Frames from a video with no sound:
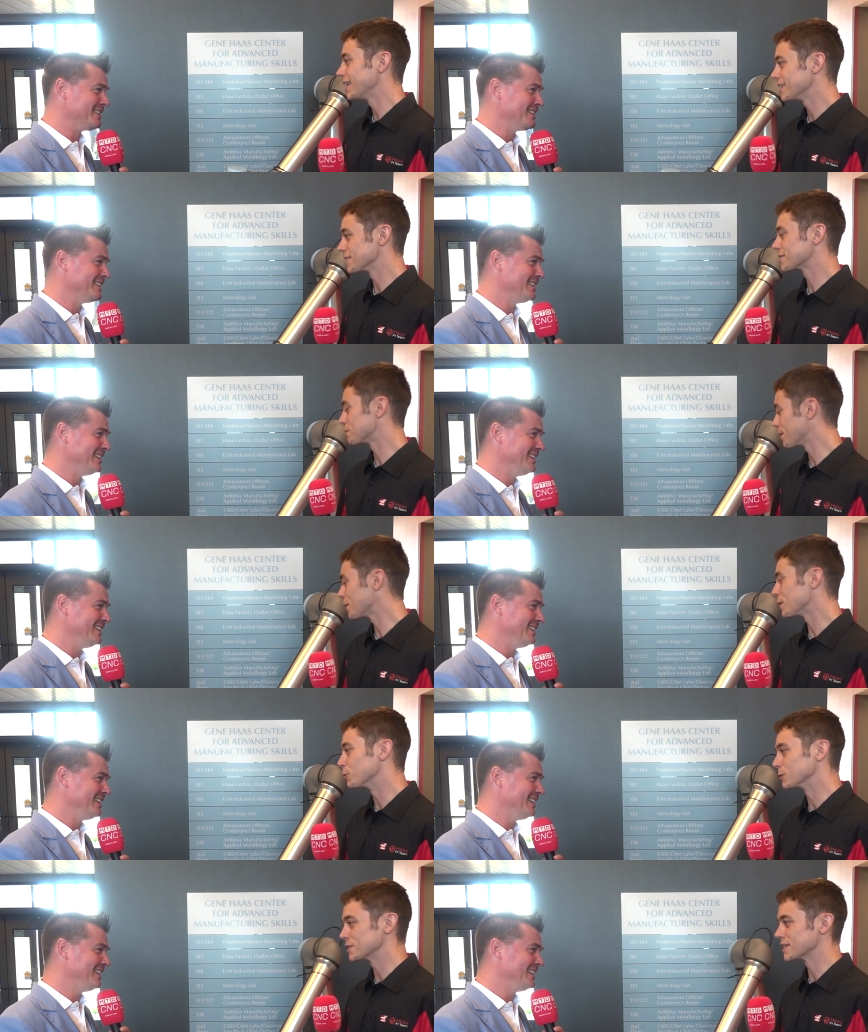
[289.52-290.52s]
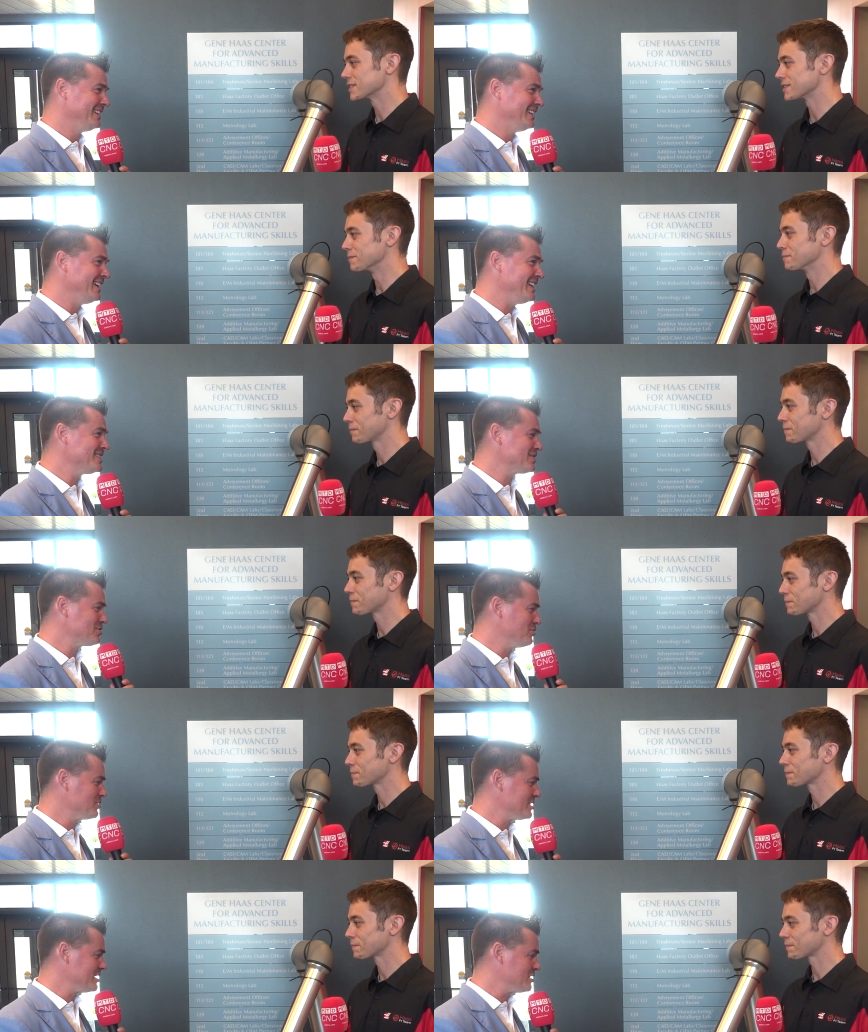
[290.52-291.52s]
Speaker 1: It is. It's a very cool system. It is
Speaker 2: a
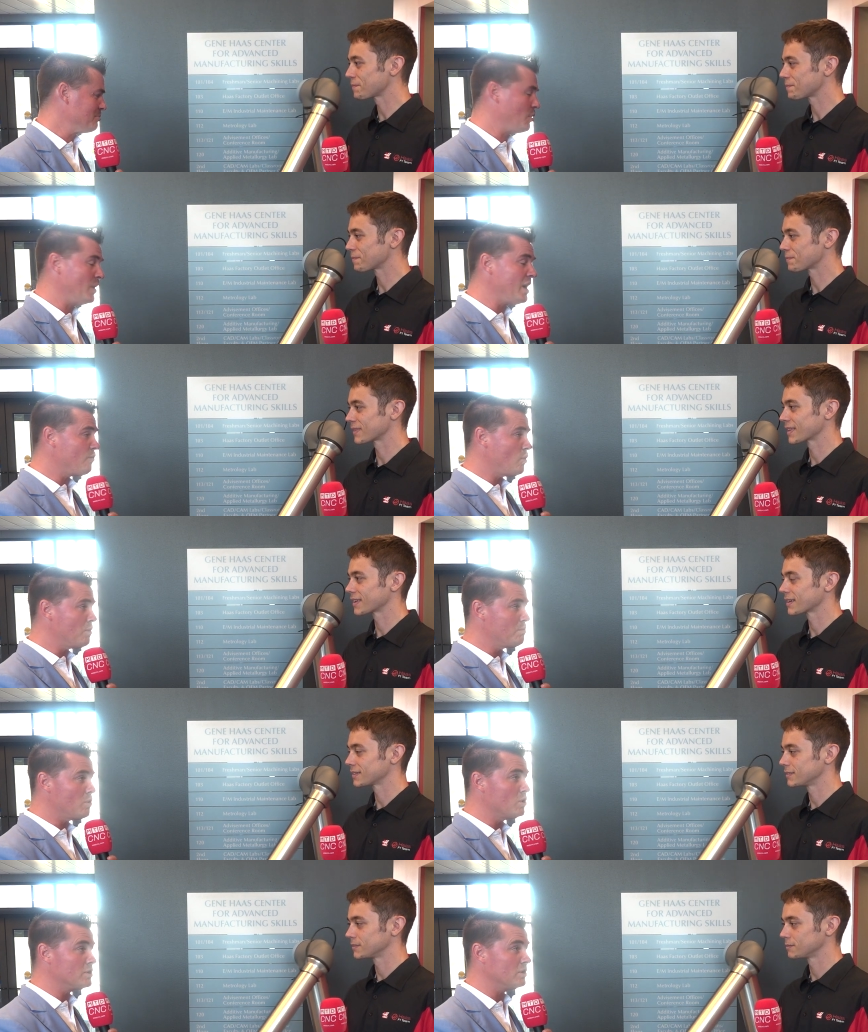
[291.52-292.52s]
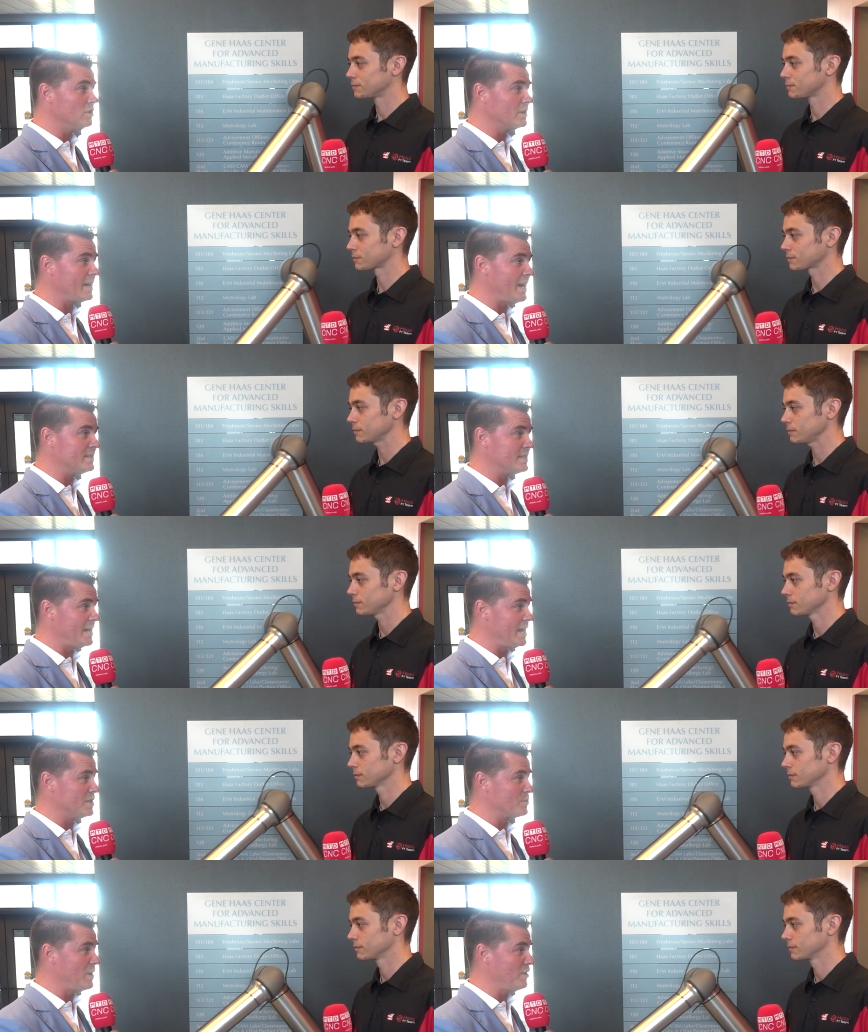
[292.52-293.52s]
cool system, but we have one more to look at today
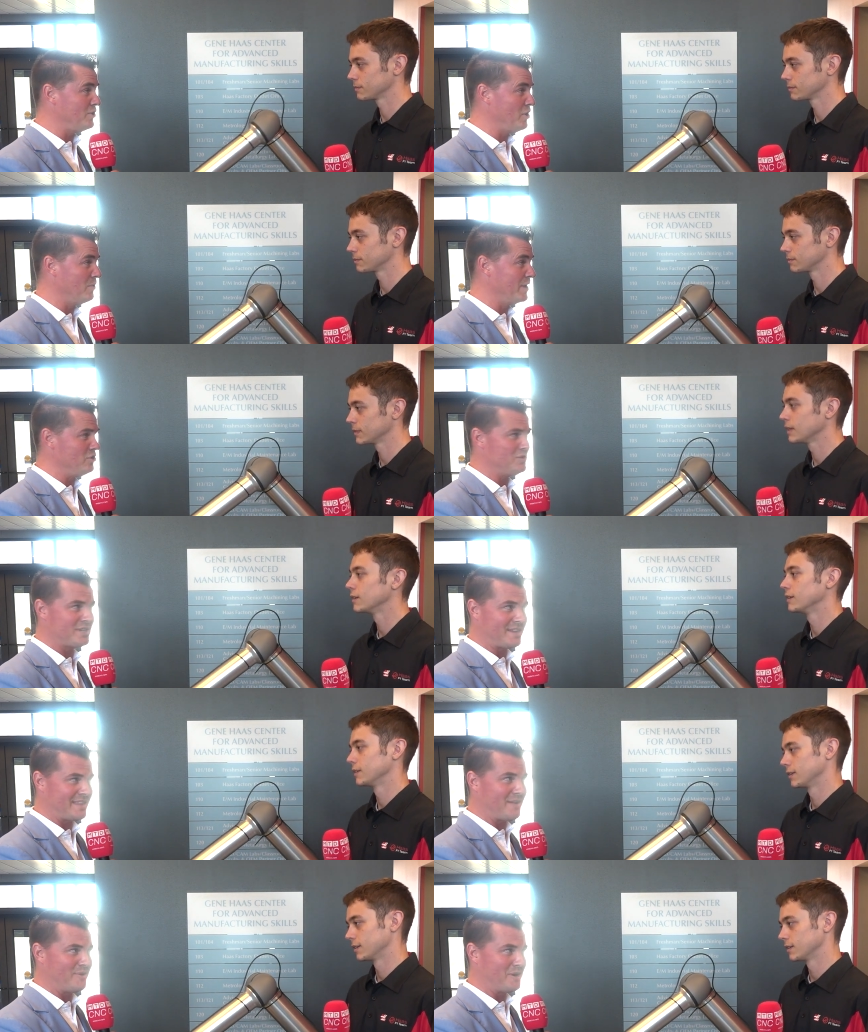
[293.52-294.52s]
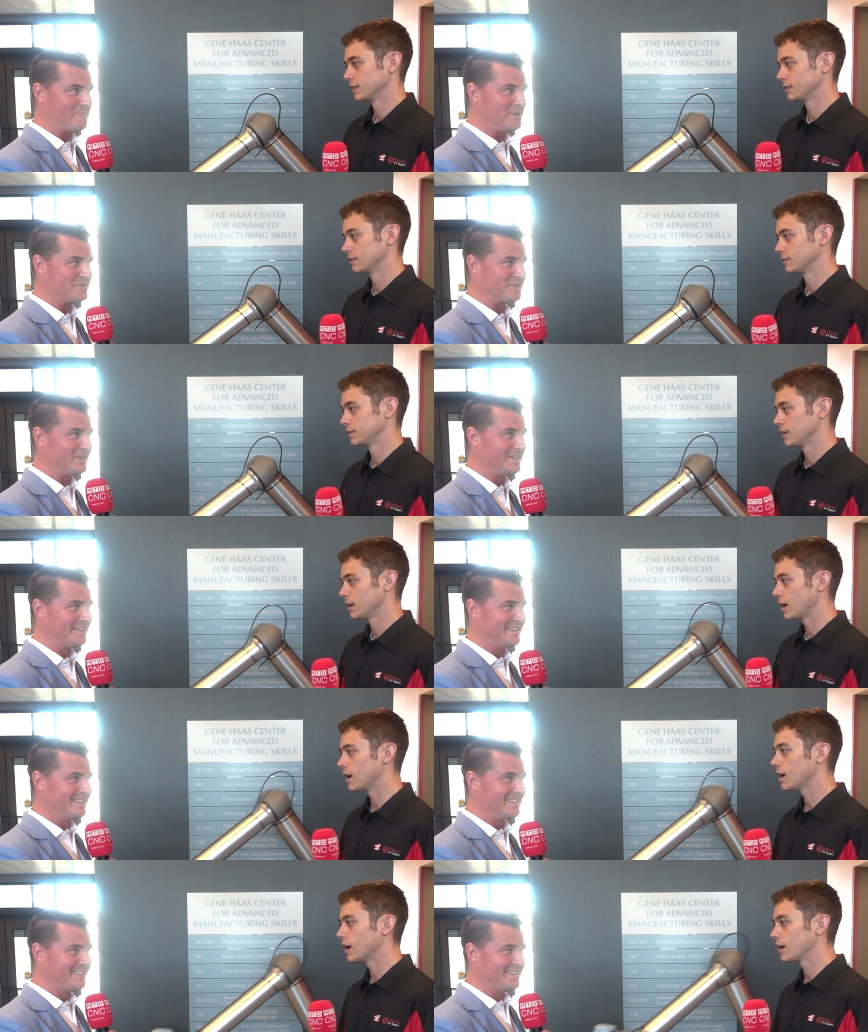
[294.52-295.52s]
as well, don't we? And you set that one up also.
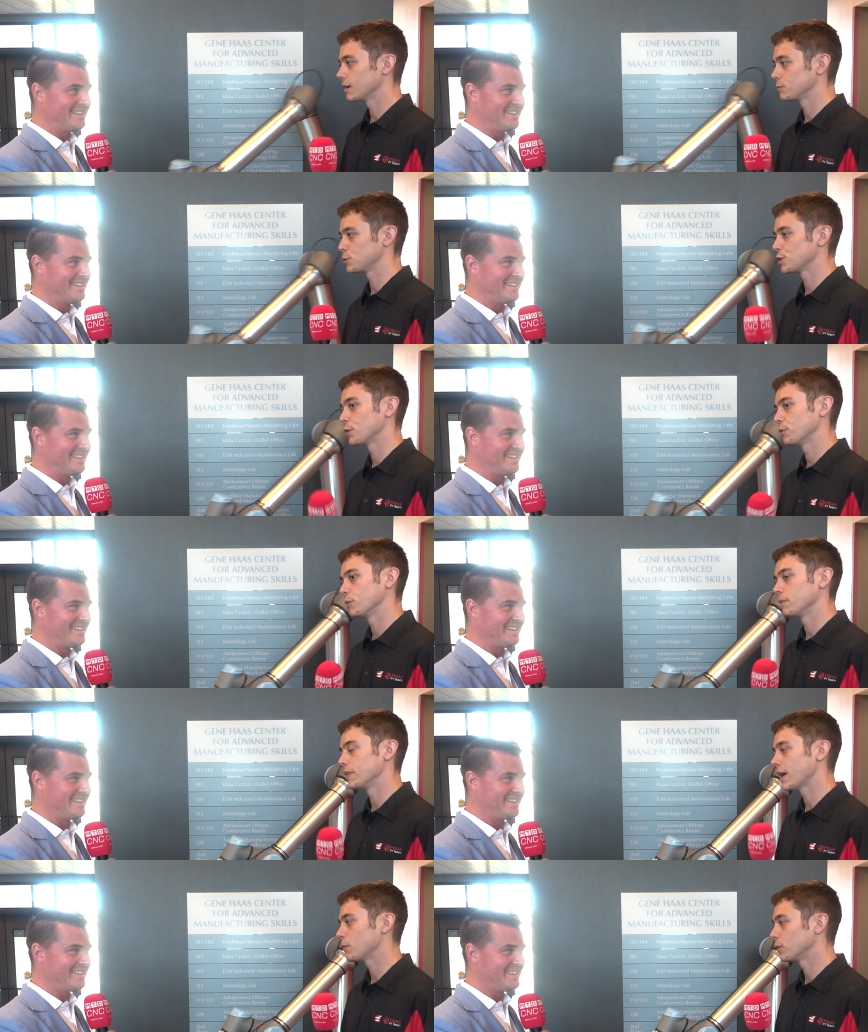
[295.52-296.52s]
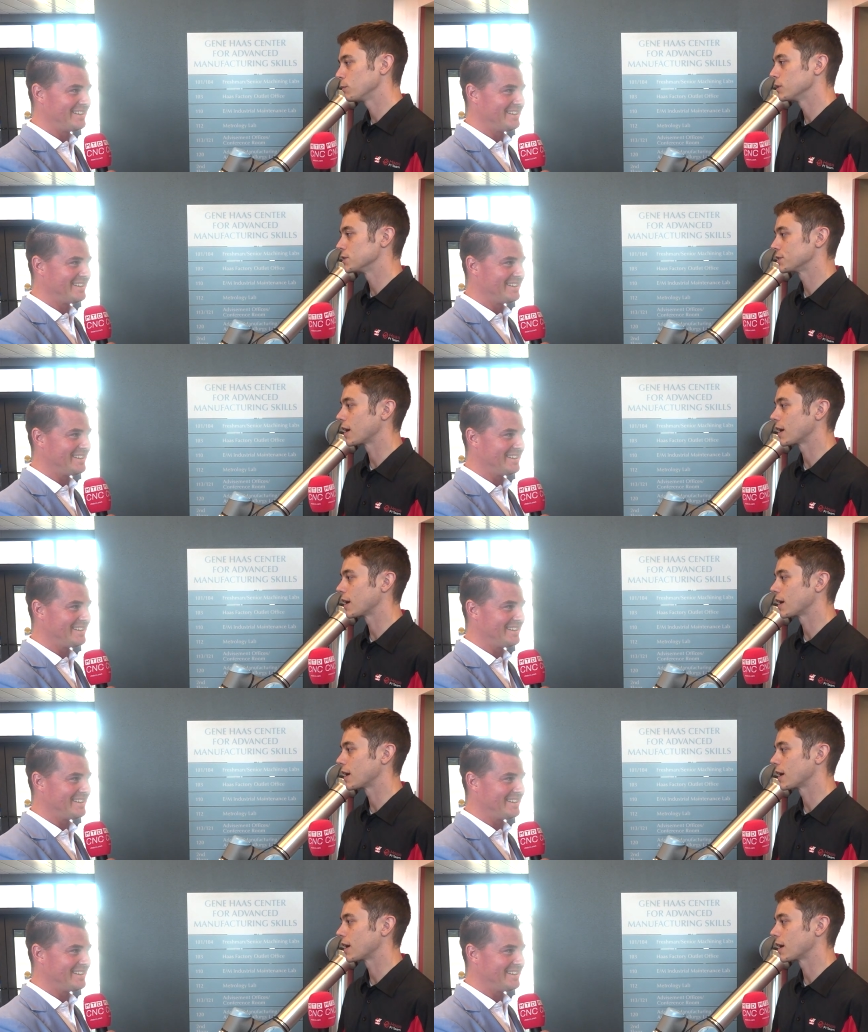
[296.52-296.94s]
Speaker 1: Uh, so that one was